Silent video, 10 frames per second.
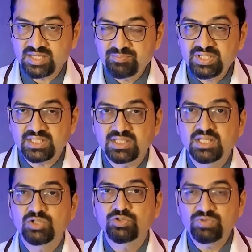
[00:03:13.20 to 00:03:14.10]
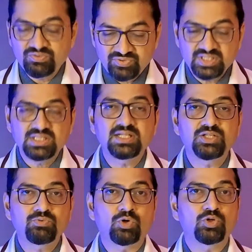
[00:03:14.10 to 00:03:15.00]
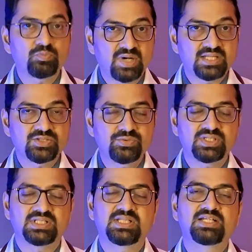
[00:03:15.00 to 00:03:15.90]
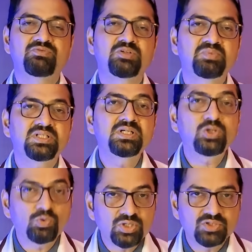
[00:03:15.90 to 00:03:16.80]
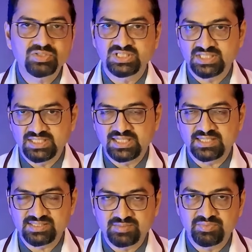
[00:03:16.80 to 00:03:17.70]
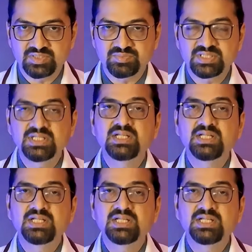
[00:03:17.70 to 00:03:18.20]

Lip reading: empty. You will feel that you want to pass urine. That will be the lower urinary tract symptoms.